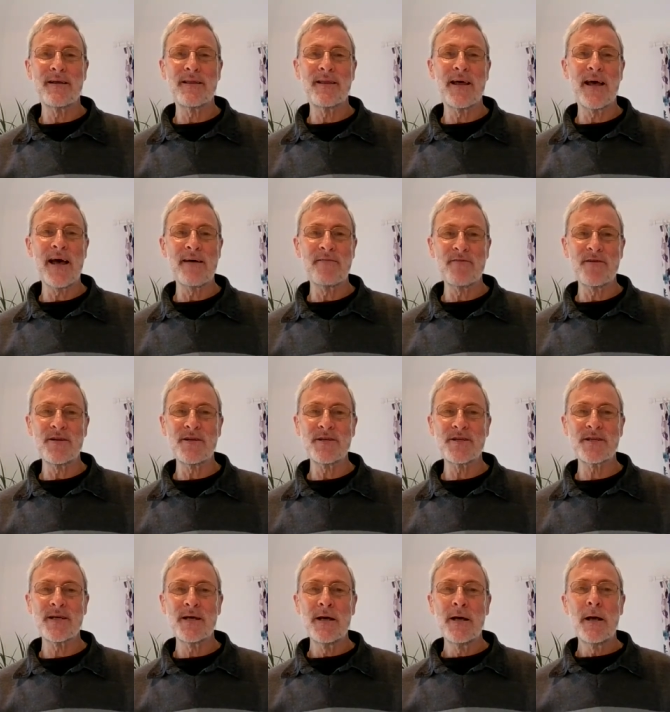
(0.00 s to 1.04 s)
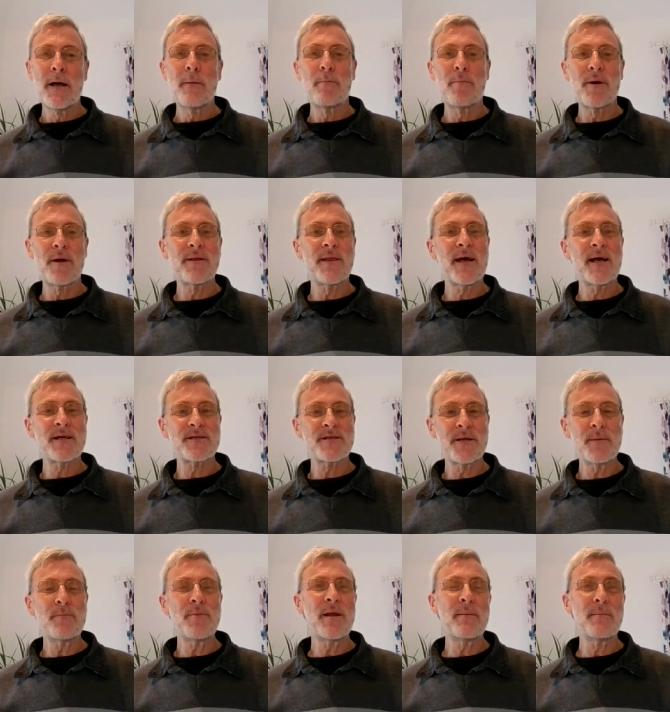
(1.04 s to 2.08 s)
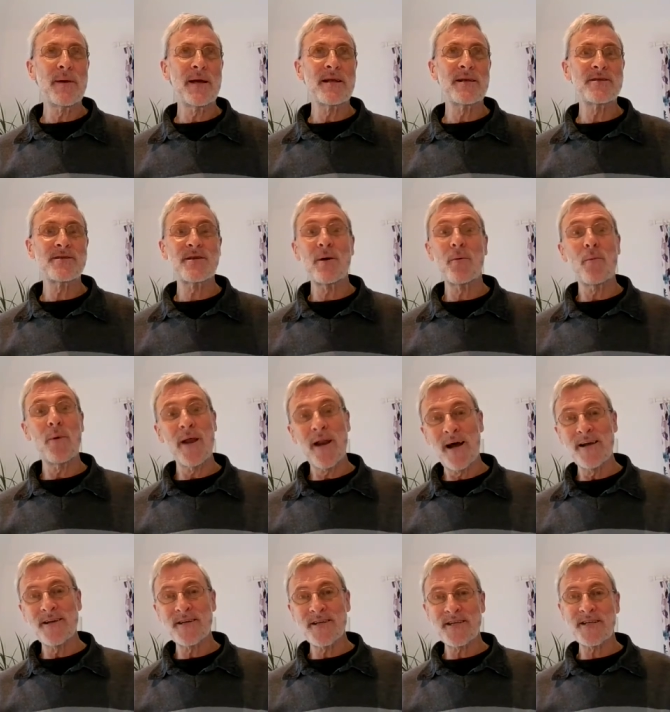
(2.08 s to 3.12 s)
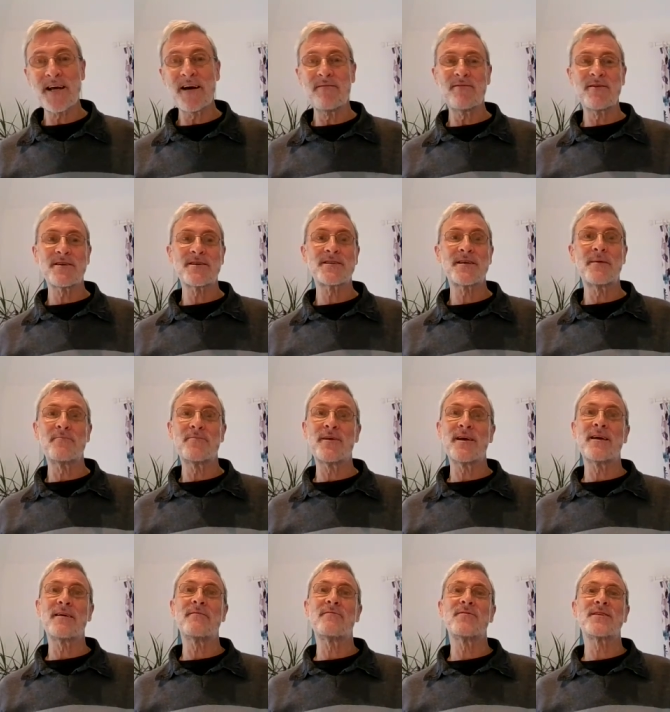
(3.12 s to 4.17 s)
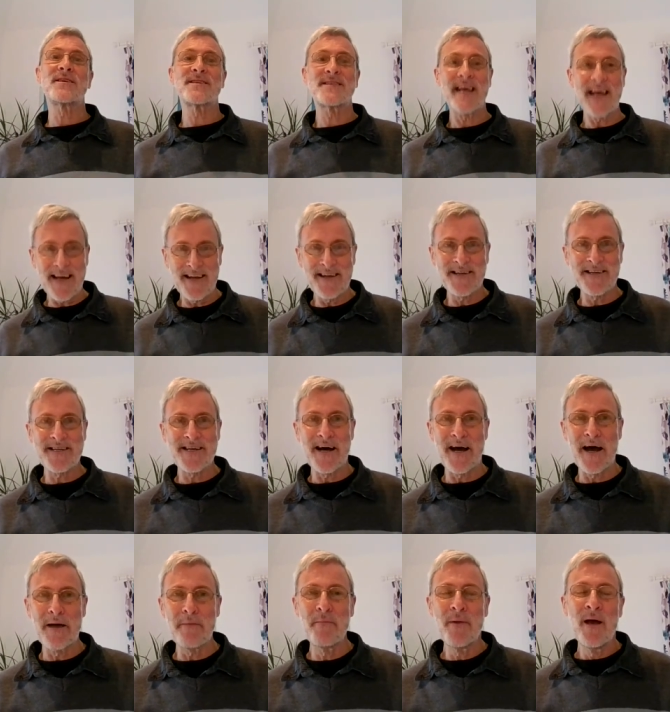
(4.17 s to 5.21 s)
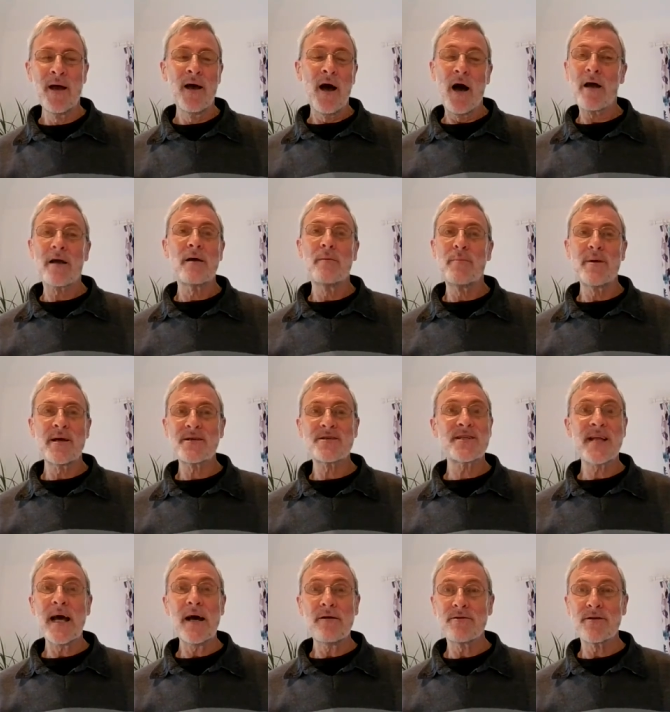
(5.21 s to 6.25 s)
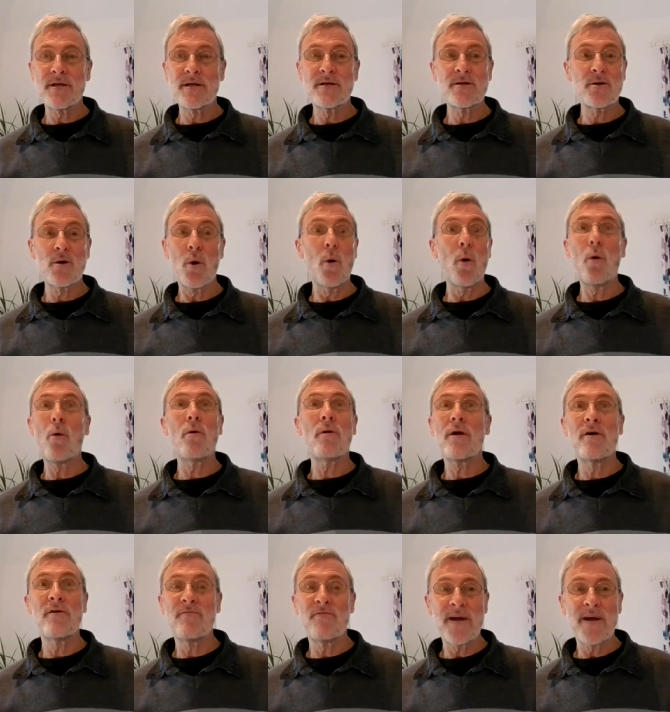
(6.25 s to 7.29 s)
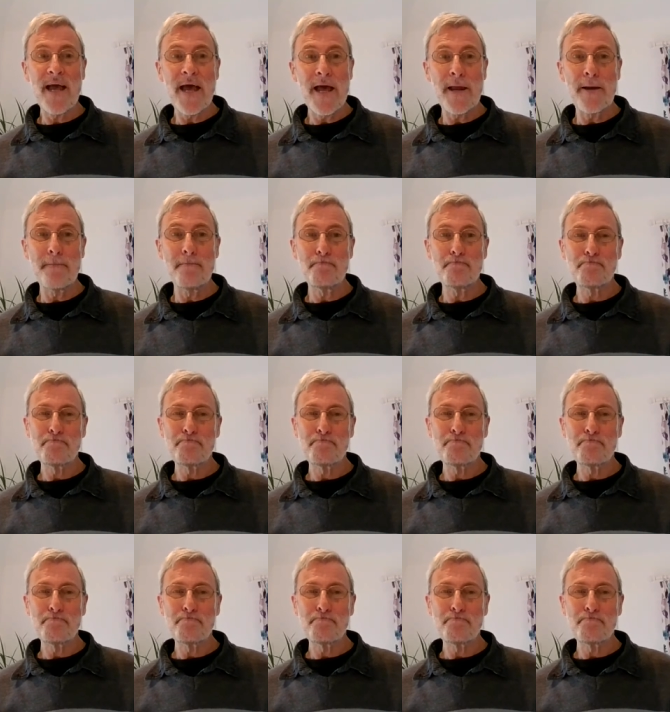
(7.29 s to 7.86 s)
the heavens, but that simply means that when I discover something for the second time, I can be astounded all over again.